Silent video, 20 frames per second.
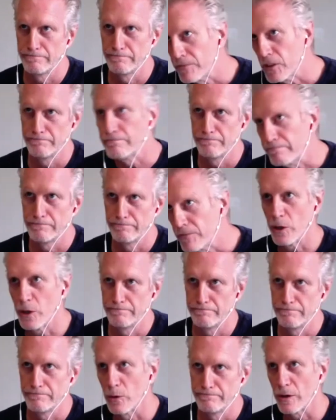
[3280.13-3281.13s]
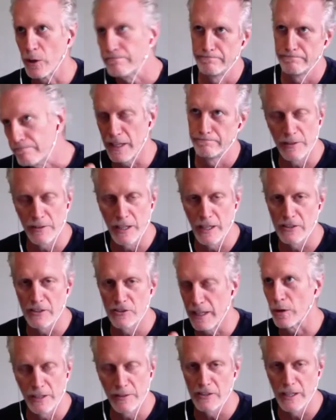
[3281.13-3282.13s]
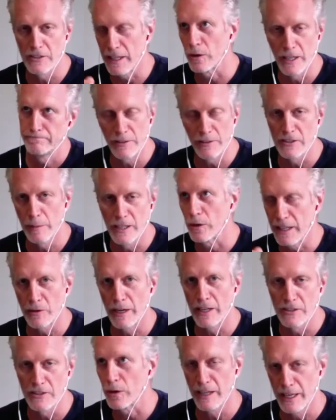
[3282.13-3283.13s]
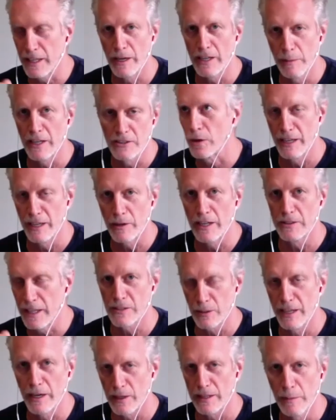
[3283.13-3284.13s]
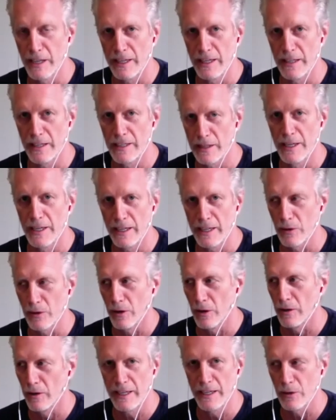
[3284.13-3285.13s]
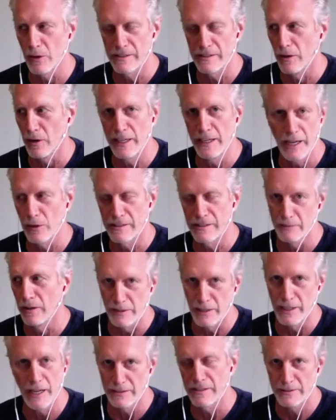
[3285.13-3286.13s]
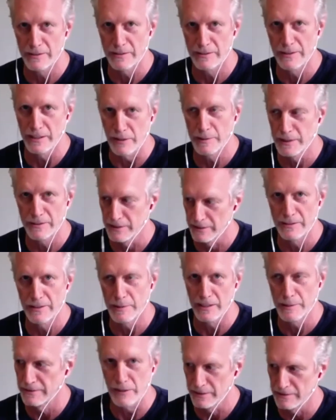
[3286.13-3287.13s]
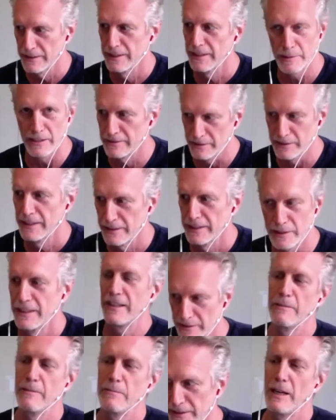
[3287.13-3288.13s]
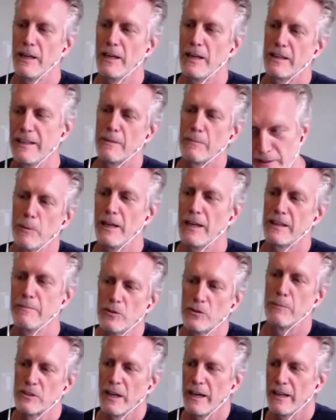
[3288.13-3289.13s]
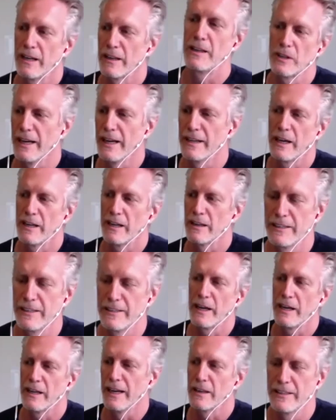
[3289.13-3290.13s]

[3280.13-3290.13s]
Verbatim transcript: you know if we go to war they give guns to both democrats and republicans like at the end of the day we're all on the same side right i mean and and, and i think people lose sight of that and